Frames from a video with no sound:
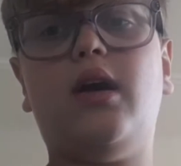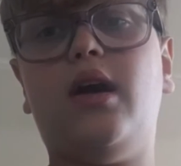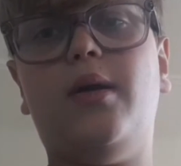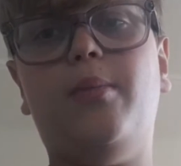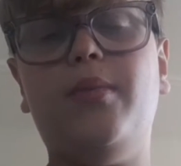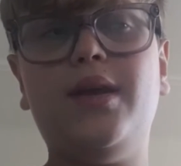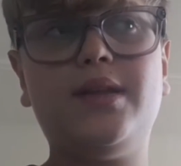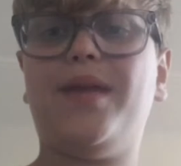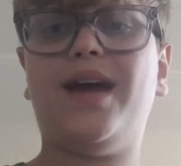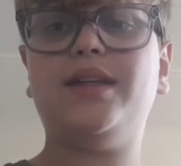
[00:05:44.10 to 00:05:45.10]
And
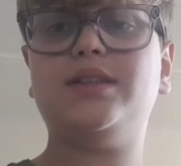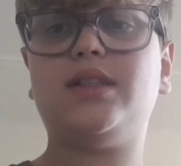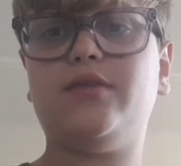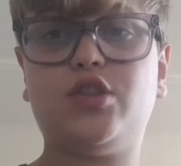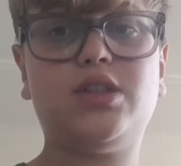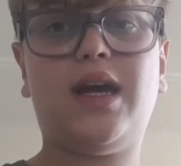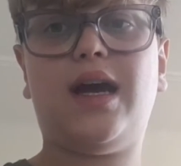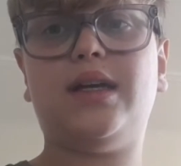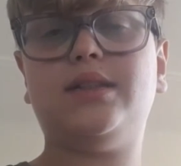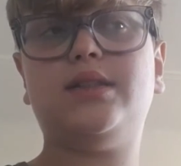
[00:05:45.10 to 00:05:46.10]
I've just
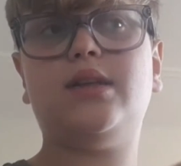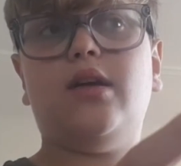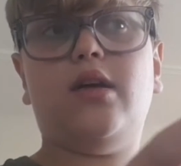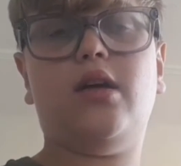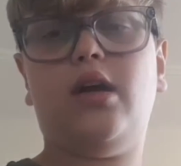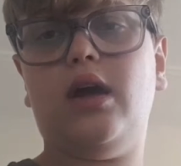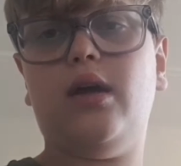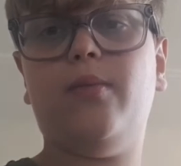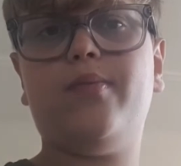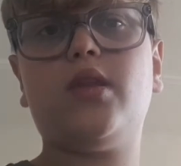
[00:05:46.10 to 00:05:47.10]
had
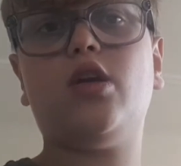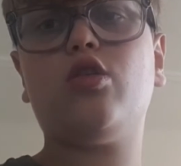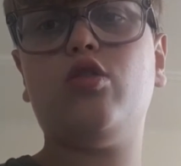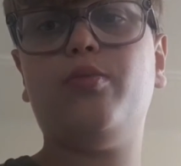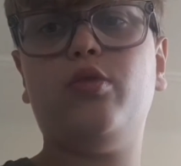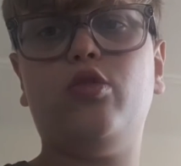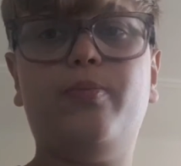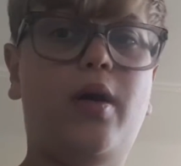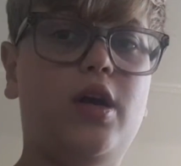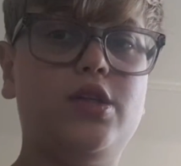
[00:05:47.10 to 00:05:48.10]
a couple
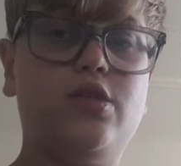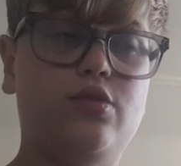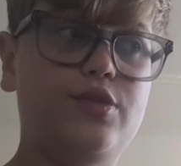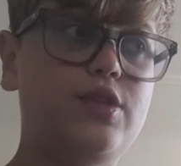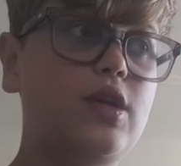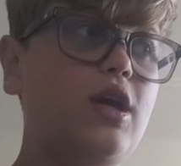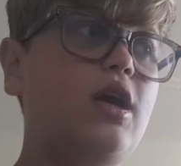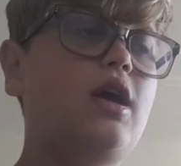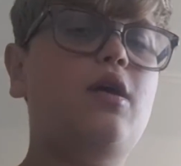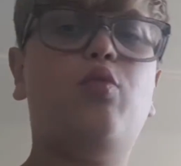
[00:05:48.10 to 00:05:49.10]
parcels
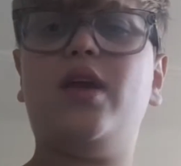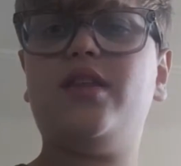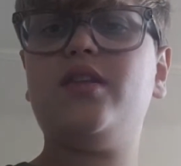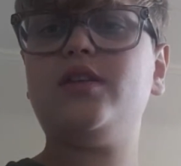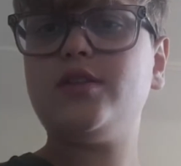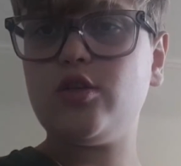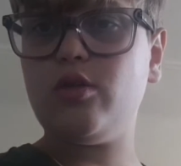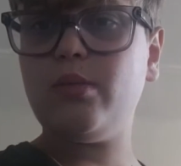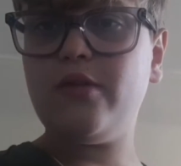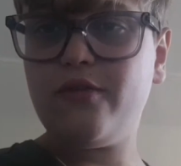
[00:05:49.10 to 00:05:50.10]
with
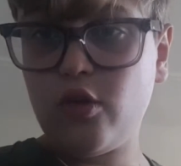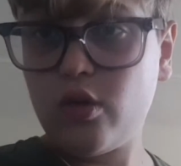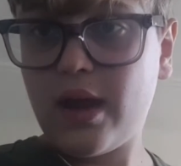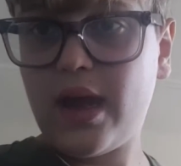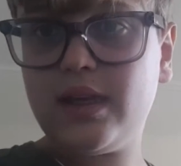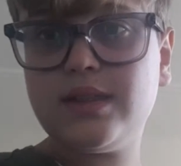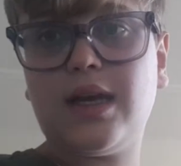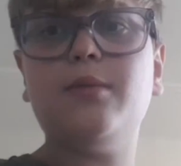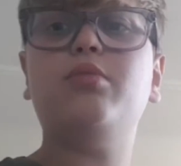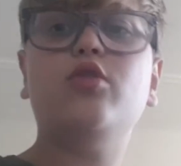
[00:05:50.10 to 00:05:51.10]
some
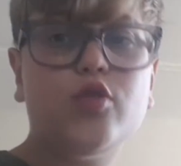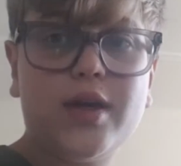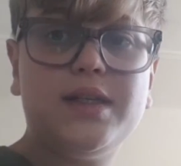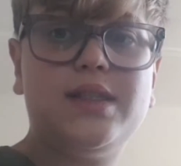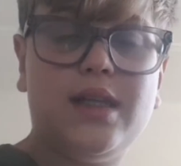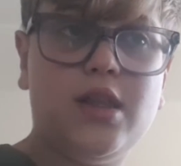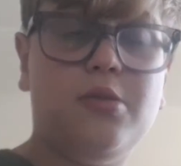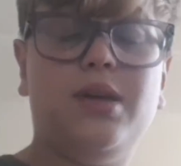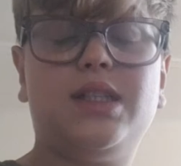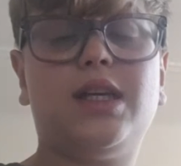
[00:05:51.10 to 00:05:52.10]
4Ks and Blu-rays in
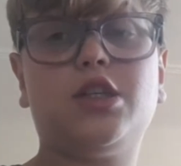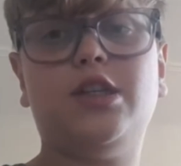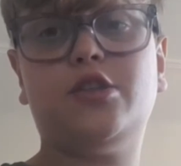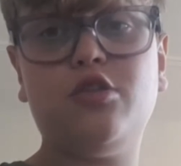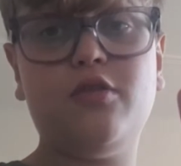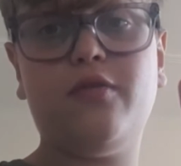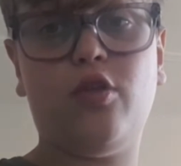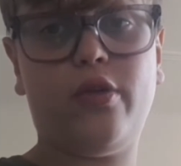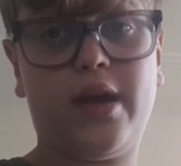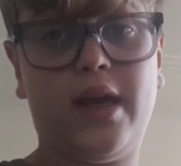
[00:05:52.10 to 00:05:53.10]
them. It's actually 2
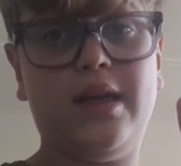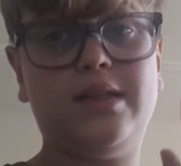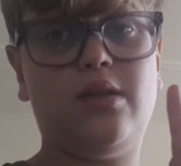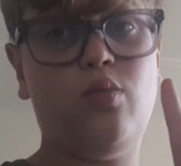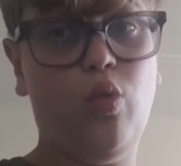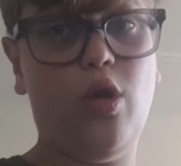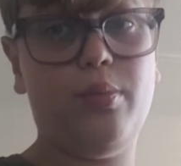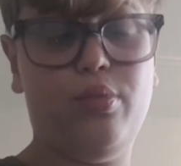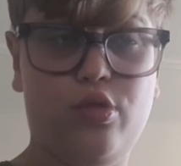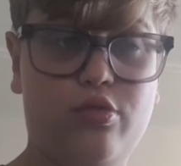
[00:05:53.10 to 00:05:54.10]
4Ks and
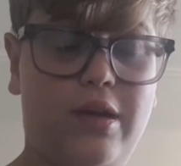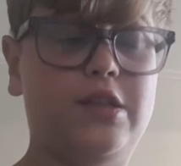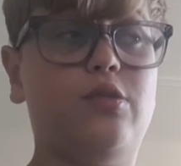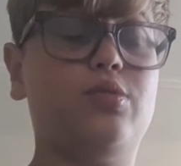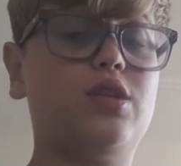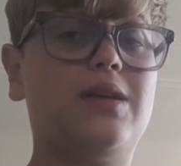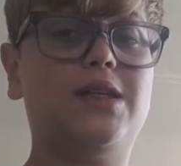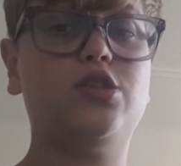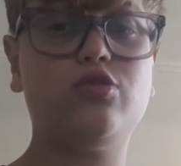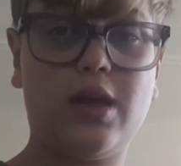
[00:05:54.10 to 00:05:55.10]
1 Blu-ray. So I'm just going
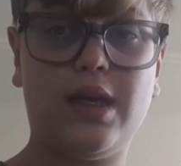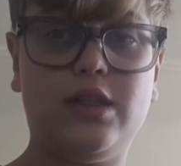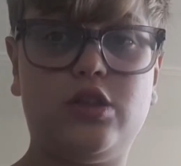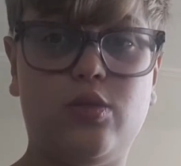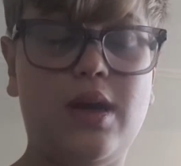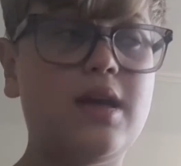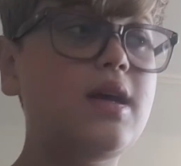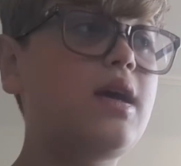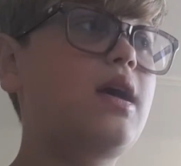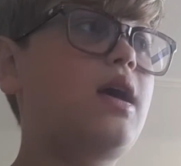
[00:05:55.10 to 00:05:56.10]
to get straight into it
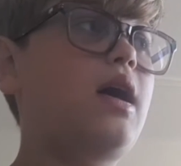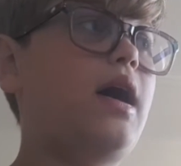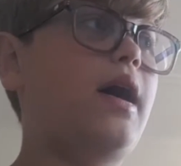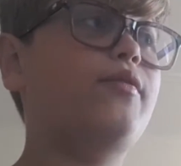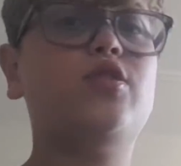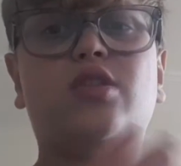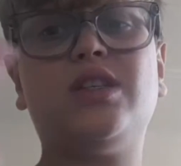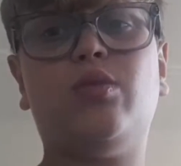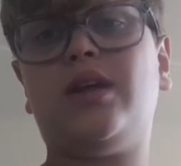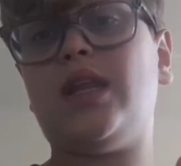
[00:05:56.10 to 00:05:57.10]

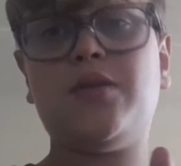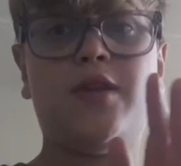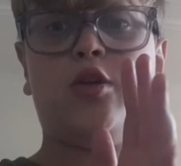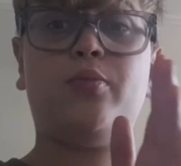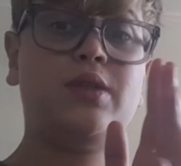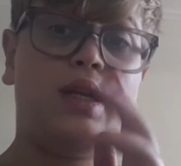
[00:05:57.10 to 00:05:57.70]
because I want to get this video up